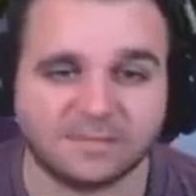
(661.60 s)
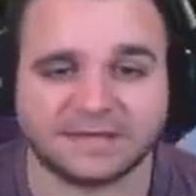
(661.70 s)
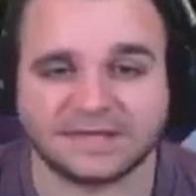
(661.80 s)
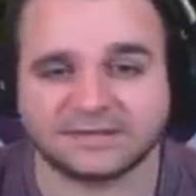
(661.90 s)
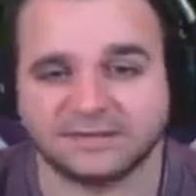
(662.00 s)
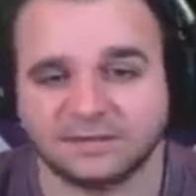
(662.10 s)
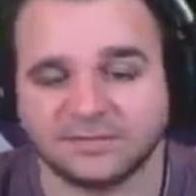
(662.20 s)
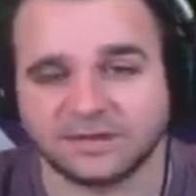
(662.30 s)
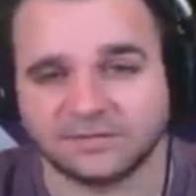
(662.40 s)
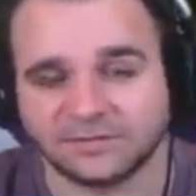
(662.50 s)
It gets a little
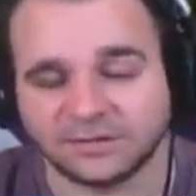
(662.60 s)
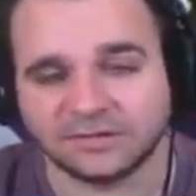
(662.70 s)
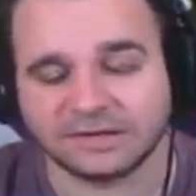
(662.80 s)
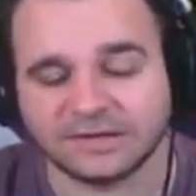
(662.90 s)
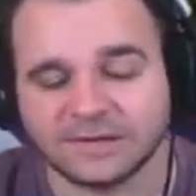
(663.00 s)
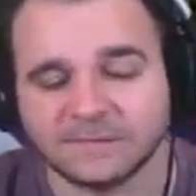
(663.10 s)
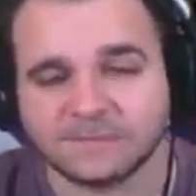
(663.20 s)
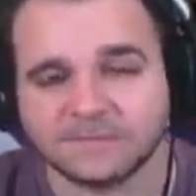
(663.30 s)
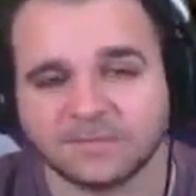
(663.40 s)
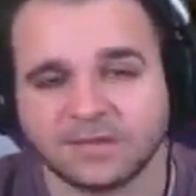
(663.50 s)
bit confusing,
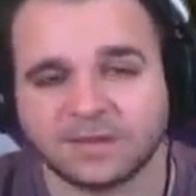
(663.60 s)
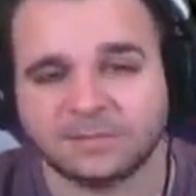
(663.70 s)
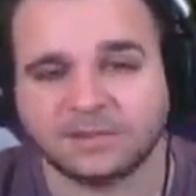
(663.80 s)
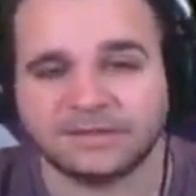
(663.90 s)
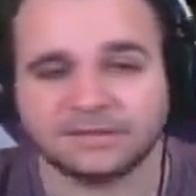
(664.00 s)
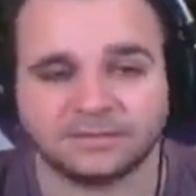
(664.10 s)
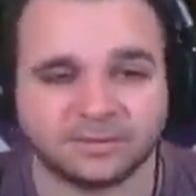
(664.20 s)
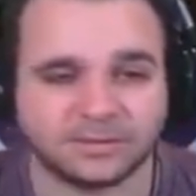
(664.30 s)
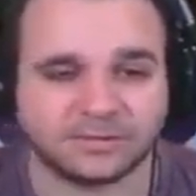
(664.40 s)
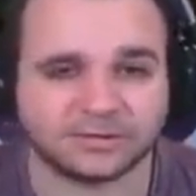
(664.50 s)
but this is
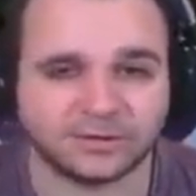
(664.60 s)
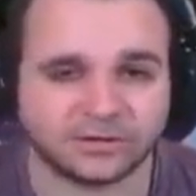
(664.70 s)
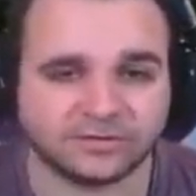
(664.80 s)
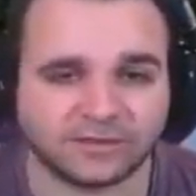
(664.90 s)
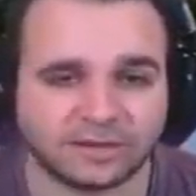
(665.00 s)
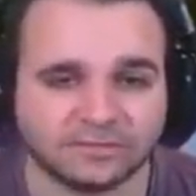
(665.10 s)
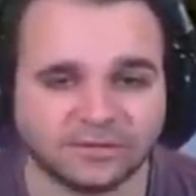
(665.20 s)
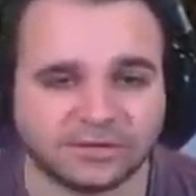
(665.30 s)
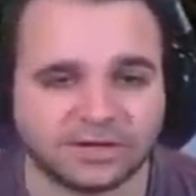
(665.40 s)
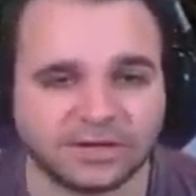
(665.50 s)
pretty much the turtle farm. So
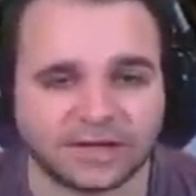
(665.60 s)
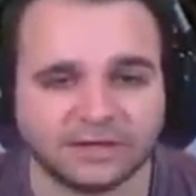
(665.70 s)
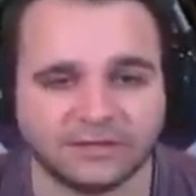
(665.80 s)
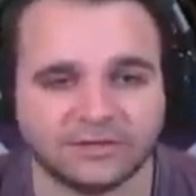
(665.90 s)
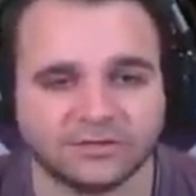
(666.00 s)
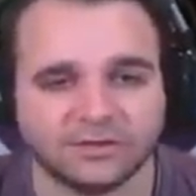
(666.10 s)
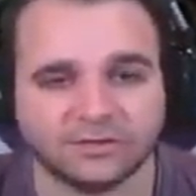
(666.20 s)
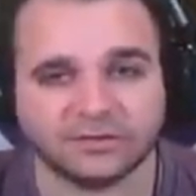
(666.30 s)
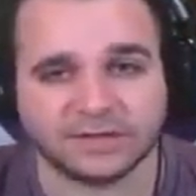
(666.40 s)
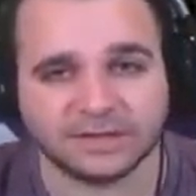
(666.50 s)
you can gather the
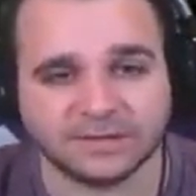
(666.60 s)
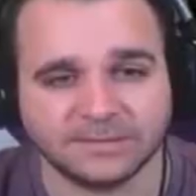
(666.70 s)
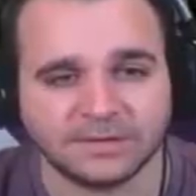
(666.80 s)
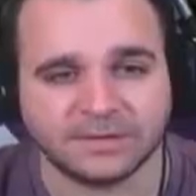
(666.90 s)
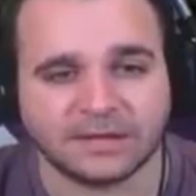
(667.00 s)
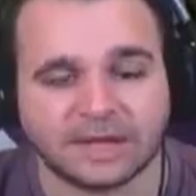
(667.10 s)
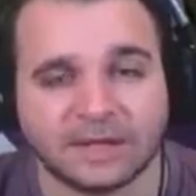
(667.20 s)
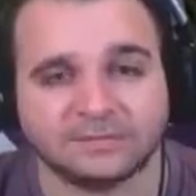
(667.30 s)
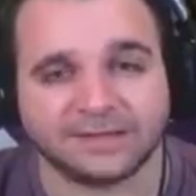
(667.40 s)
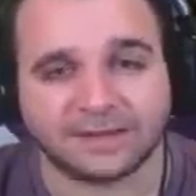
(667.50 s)
turtles here,
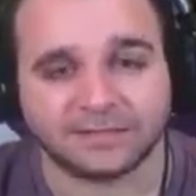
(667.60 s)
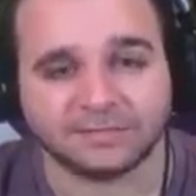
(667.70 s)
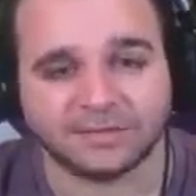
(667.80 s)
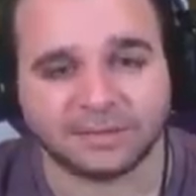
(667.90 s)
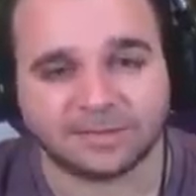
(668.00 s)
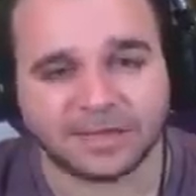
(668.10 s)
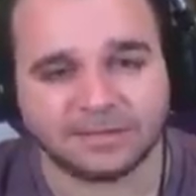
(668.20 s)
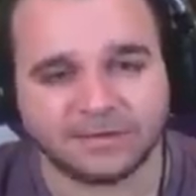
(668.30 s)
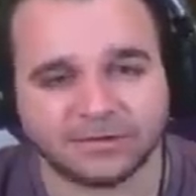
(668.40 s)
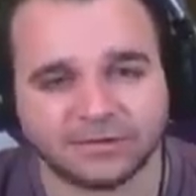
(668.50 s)
take them to the baby
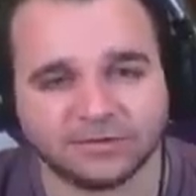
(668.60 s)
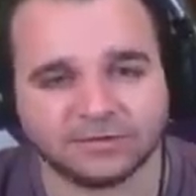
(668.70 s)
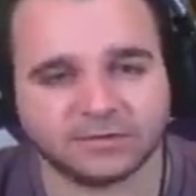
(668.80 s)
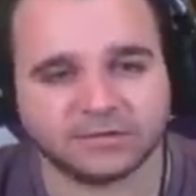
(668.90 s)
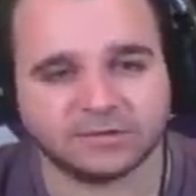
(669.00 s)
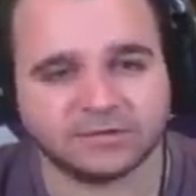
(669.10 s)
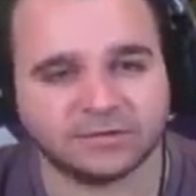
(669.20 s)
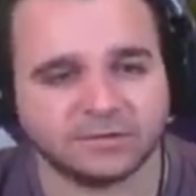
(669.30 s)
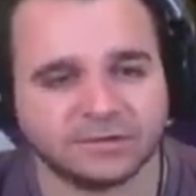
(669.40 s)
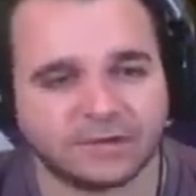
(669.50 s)
turtles,
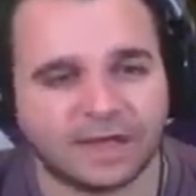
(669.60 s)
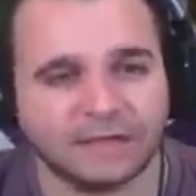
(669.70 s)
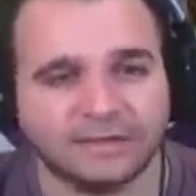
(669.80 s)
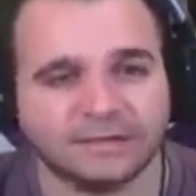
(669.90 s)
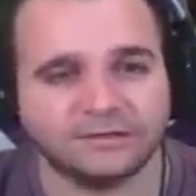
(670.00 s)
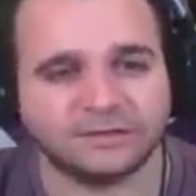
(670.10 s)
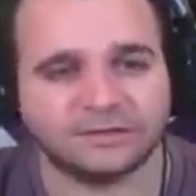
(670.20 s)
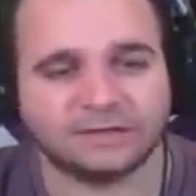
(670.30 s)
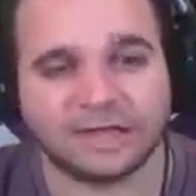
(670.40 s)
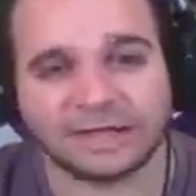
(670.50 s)
and then
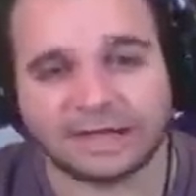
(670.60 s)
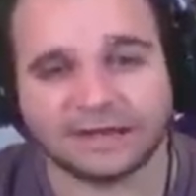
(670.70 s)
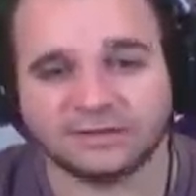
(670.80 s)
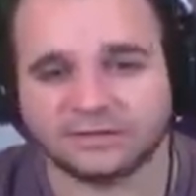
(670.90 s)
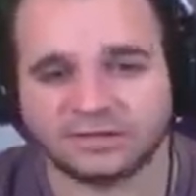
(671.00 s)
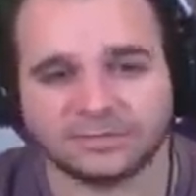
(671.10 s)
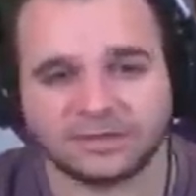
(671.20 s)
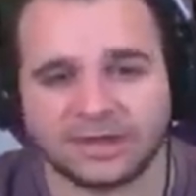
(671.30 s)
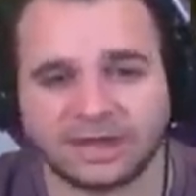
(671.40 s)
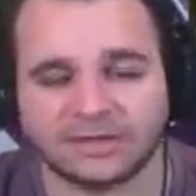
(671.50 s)
just simply
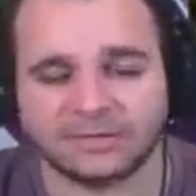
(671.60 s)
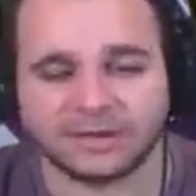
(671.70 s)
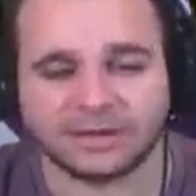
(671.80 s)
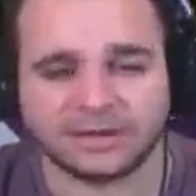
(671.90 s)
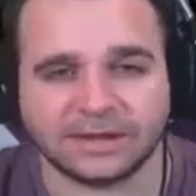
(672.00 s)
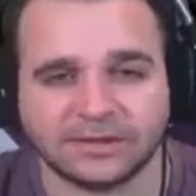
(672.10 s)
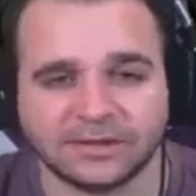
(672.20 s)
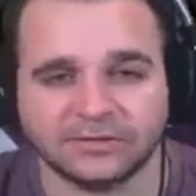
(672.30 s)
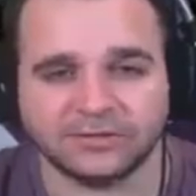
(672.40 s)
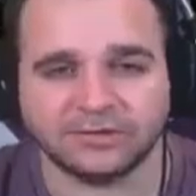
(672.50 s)
AoE. Now you
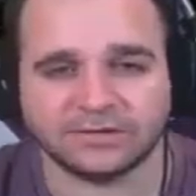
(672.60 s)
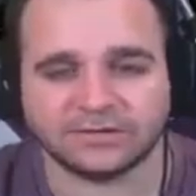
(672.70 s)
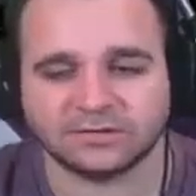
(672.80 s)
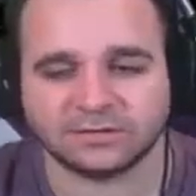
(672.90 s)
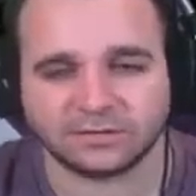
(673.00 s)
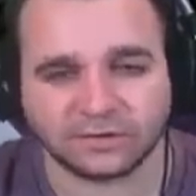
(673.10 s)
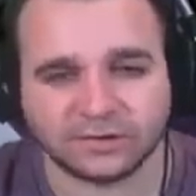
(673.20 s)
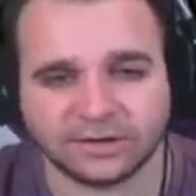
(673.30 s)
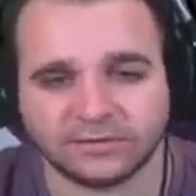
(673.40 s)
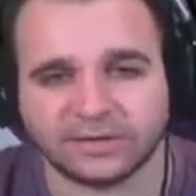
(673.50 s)
can do this as an
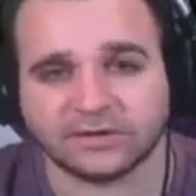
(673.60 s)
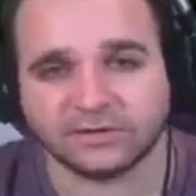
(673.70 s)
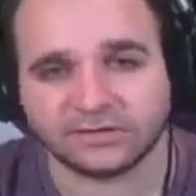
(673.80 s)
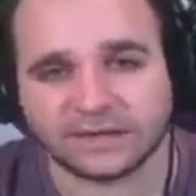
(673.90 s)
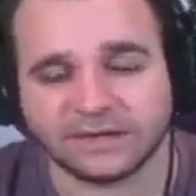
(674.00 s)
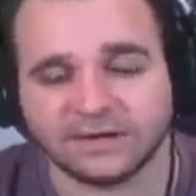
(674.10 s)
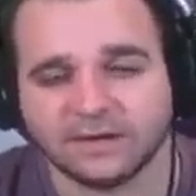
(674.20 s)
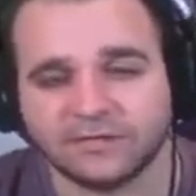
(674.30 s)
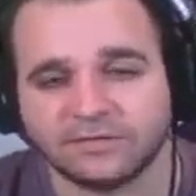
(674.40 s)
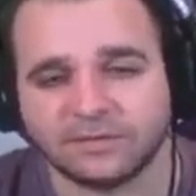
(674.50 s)
alternative, like I was saying,
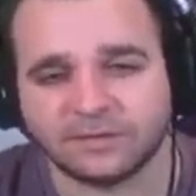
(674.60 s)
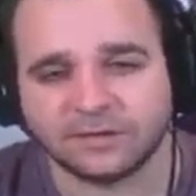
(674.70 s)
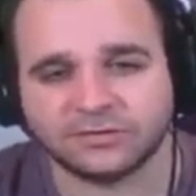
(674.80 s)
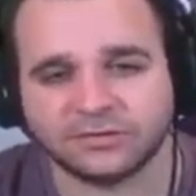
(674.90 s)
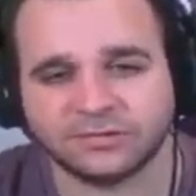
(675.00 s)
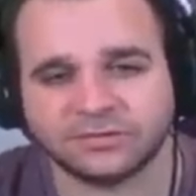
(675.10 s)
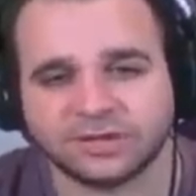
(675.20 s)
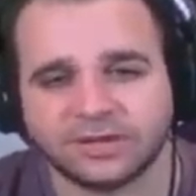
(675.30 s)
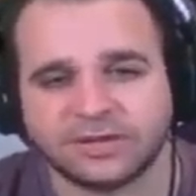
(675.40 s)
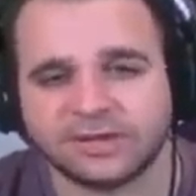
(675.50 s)
from the mushrooms.
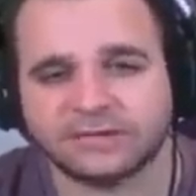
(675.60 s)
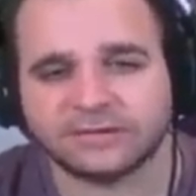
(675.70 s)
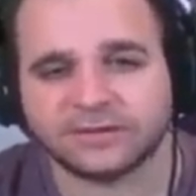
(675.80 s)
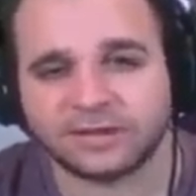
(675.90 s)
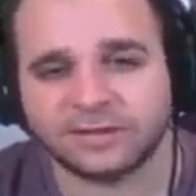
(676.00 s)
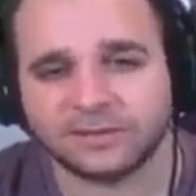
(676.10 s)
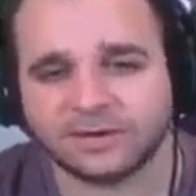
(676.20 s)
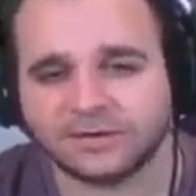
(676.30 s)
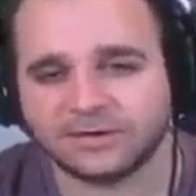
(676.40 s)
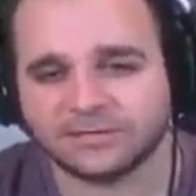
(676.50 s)
They give slightly
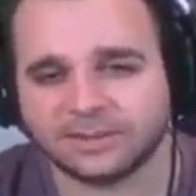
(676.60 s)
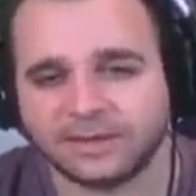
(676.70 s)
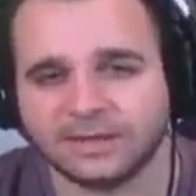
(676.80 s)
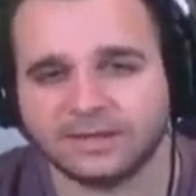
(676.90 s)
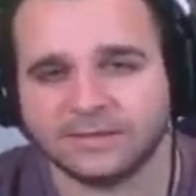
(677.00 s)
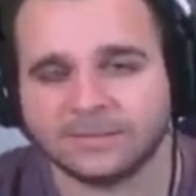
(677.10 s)
better XP.